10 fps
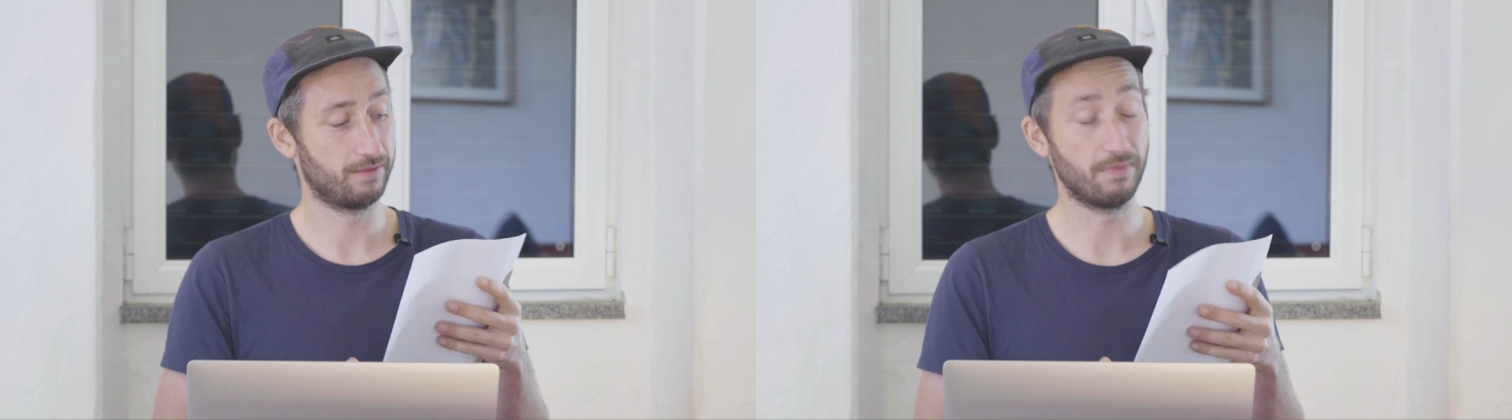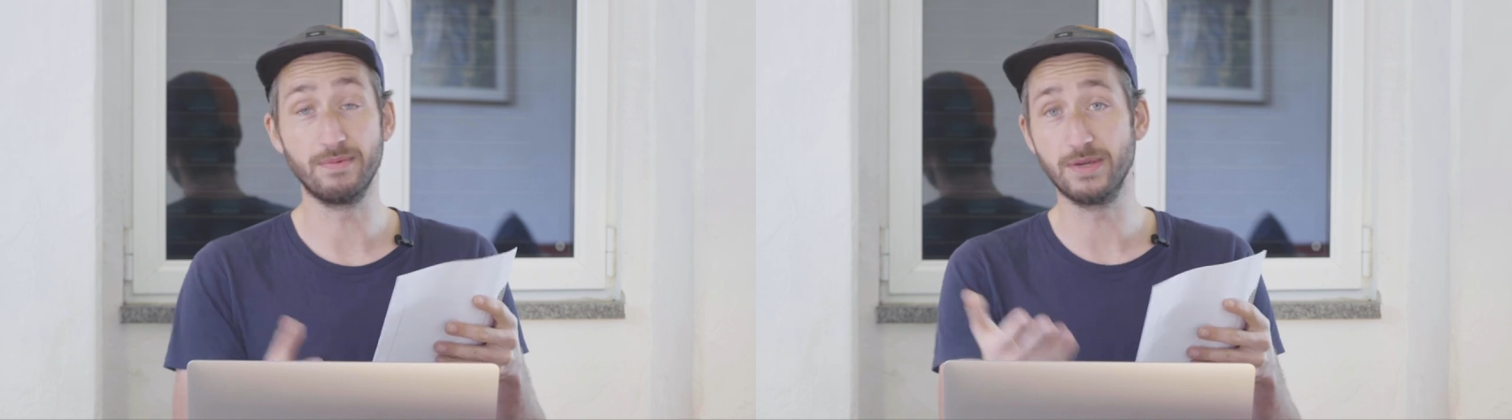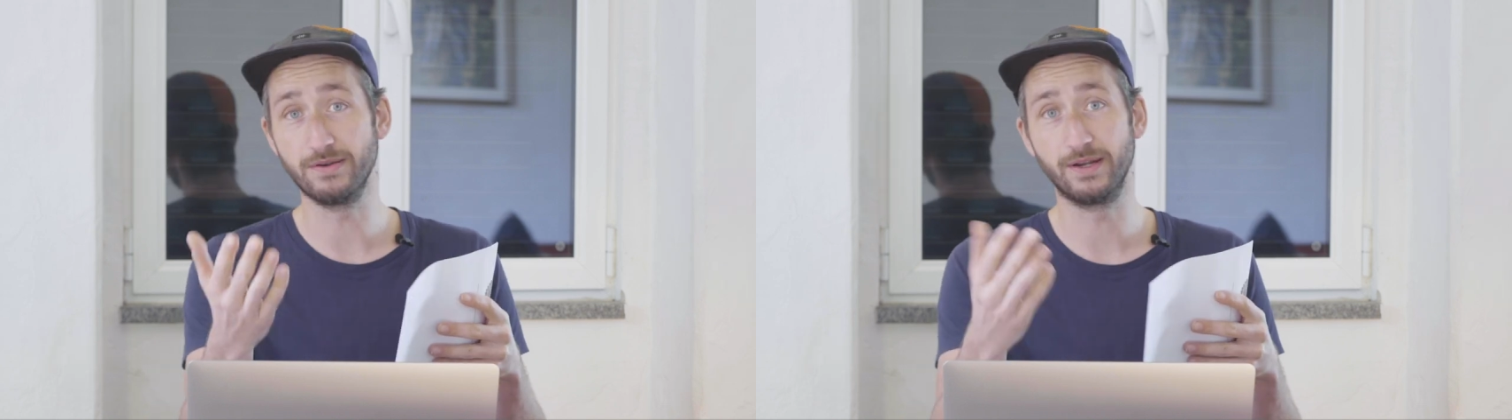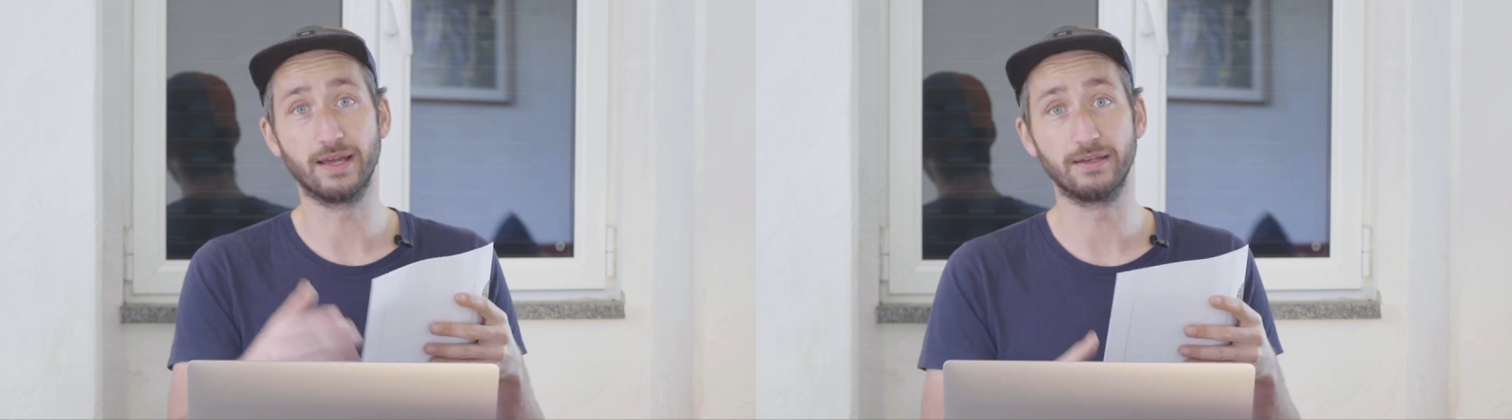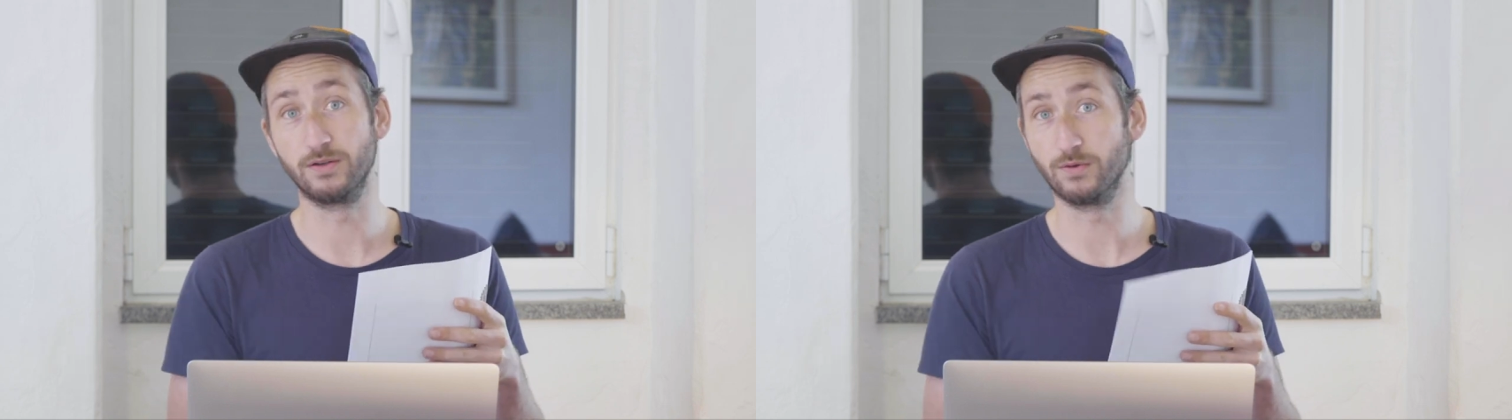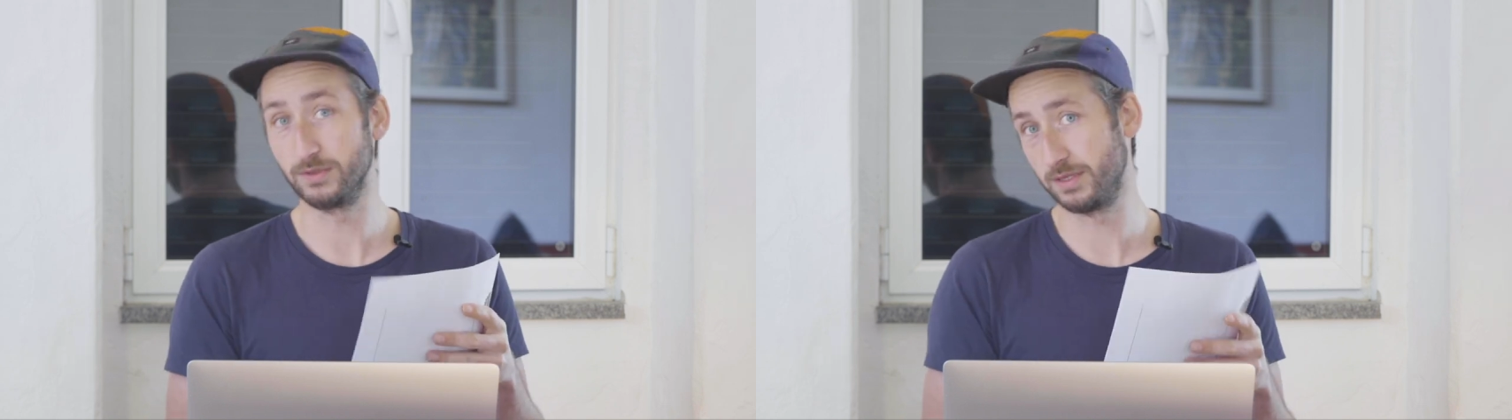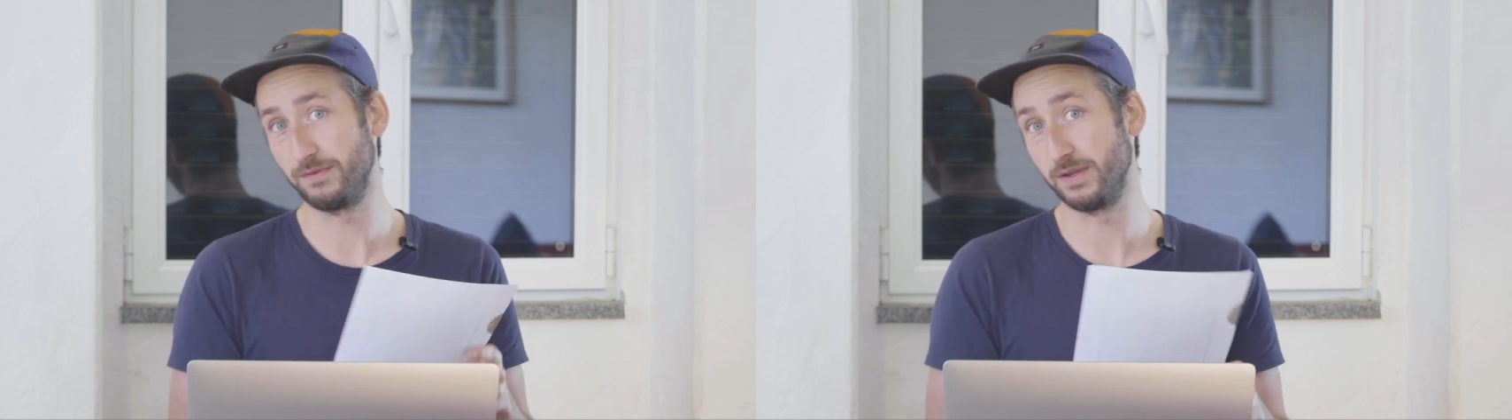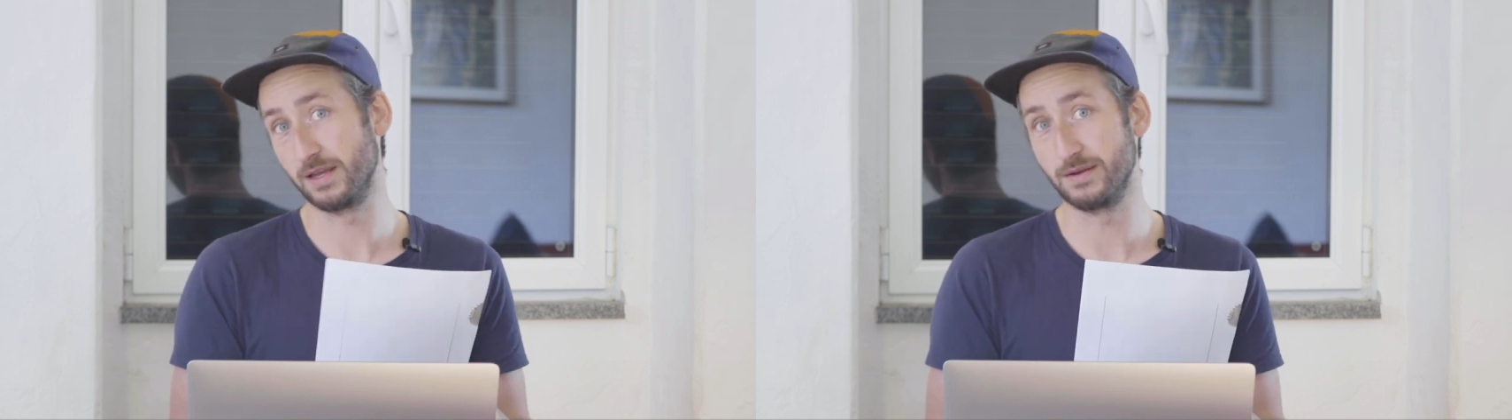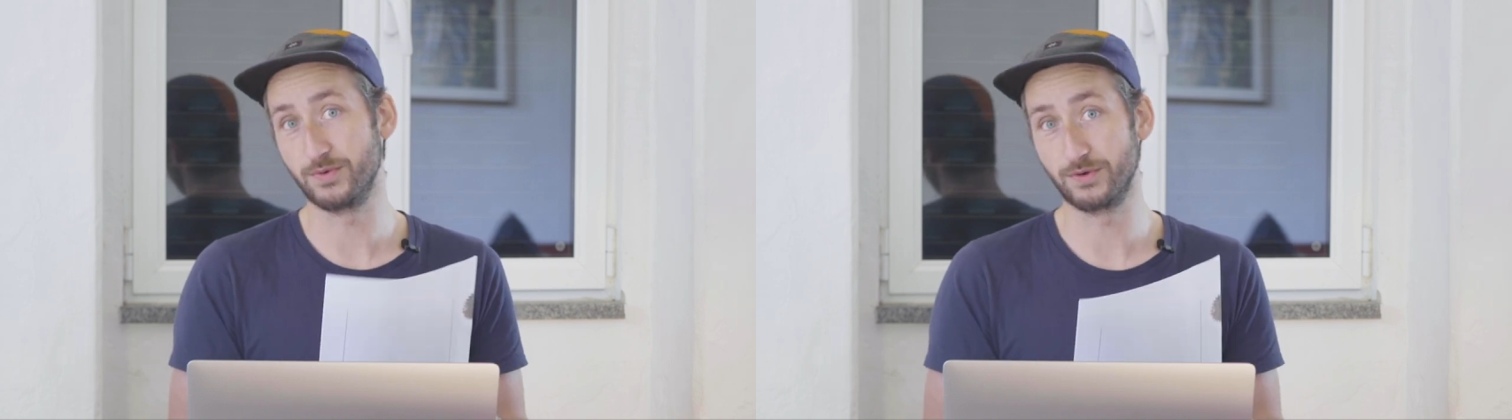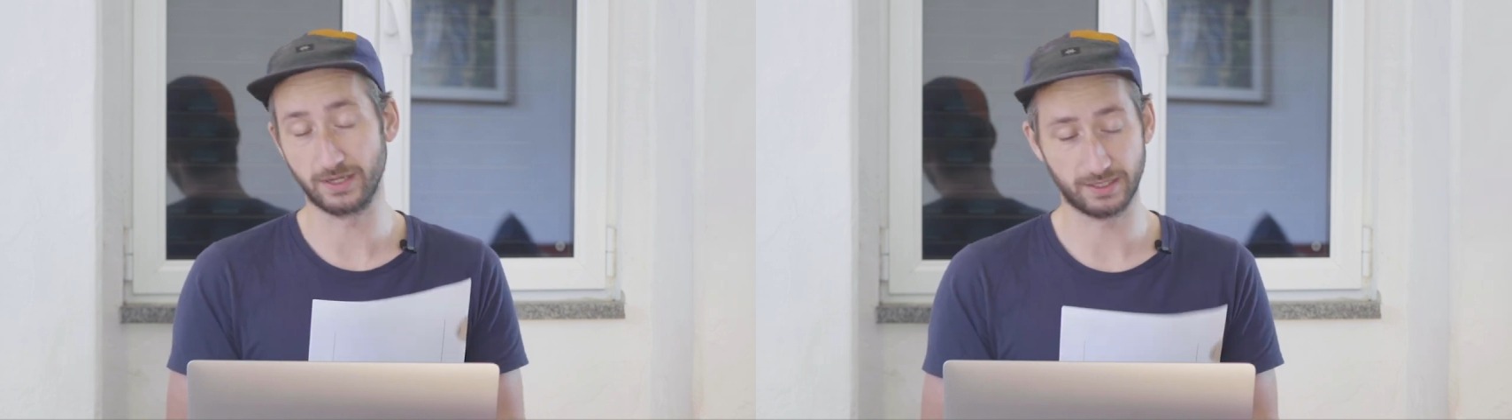Maybe you get gold if you get a
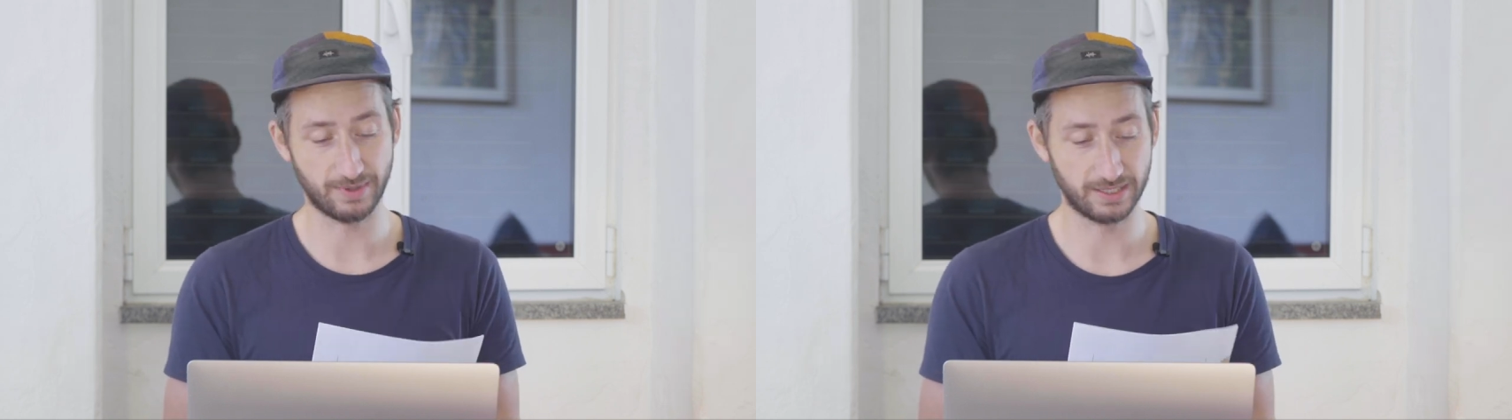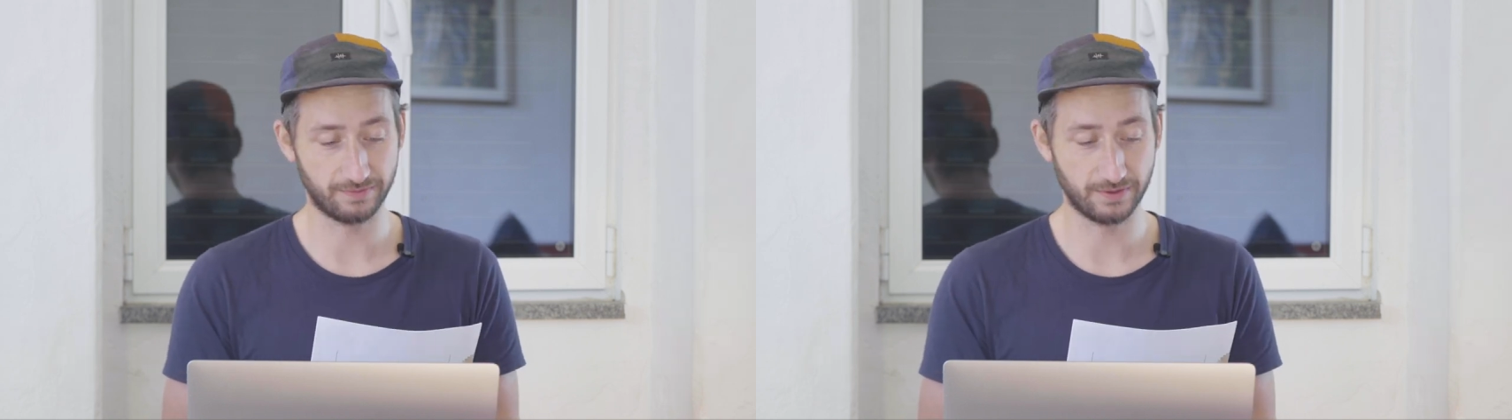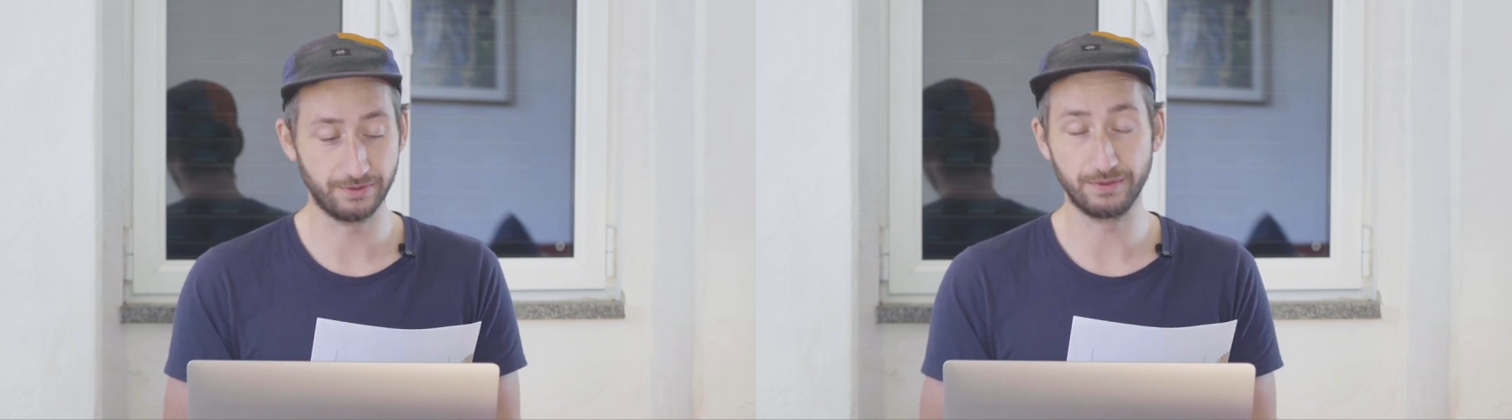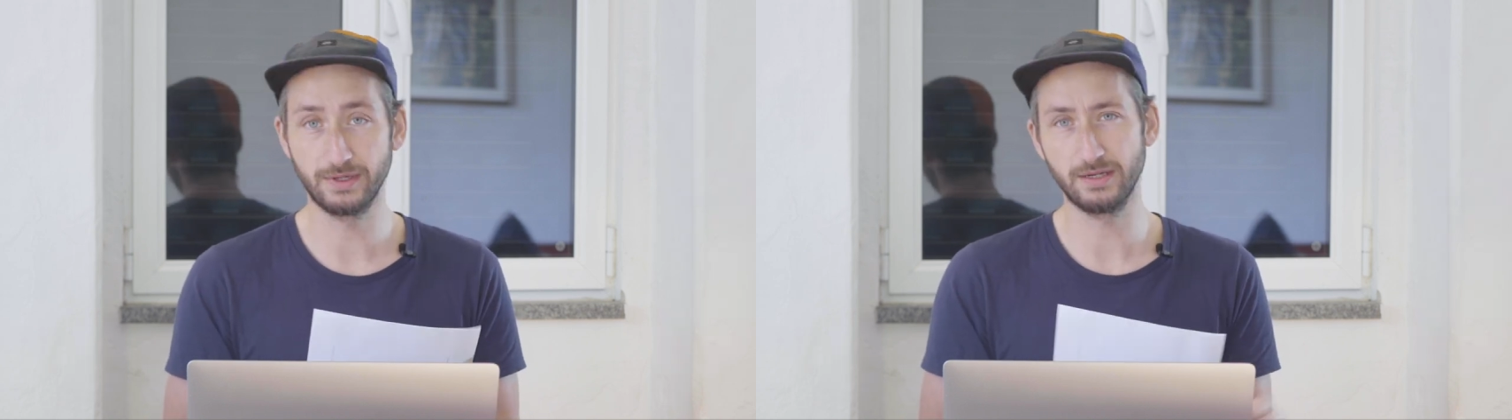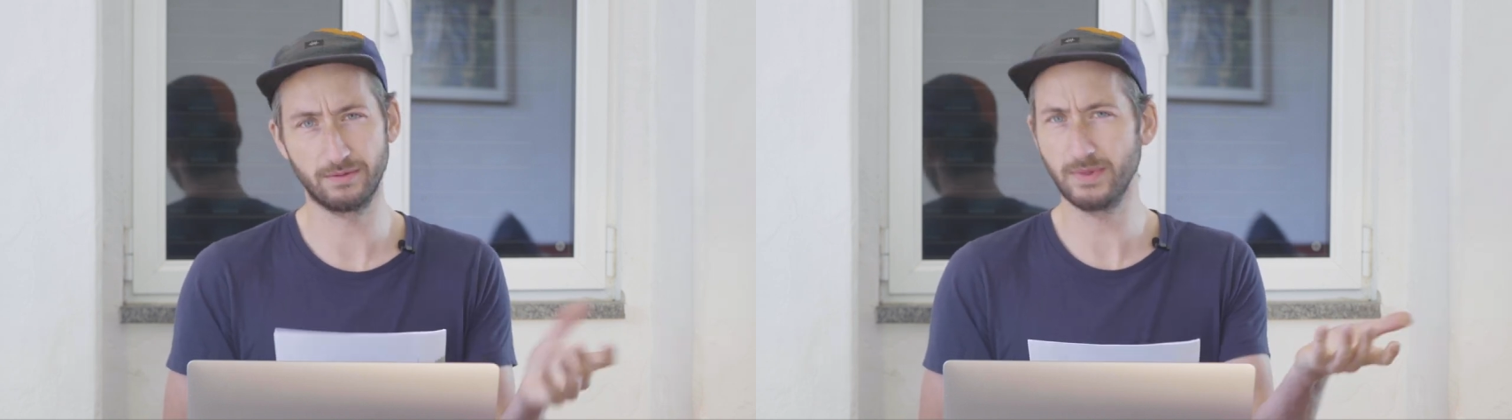more expensive notary,